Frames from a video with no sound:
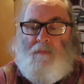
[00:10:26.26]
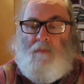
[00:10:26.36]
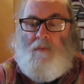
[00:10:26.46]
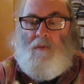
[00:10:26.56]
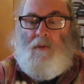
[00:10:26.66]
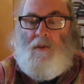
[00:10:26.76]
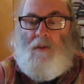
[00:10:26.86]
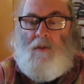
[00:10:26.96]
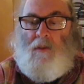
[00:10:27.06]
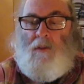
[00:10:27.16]

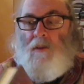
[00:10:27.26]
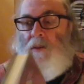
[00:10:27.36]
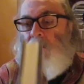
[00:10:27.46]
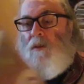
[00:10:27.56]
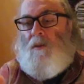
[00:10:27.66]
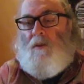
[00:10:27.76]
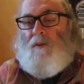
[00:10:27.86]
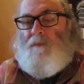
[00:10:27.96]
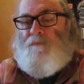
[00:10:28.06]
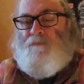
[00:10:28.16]

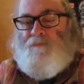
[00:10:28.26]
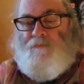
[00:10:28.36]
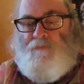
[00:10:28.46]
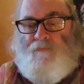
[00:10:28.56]
(silence)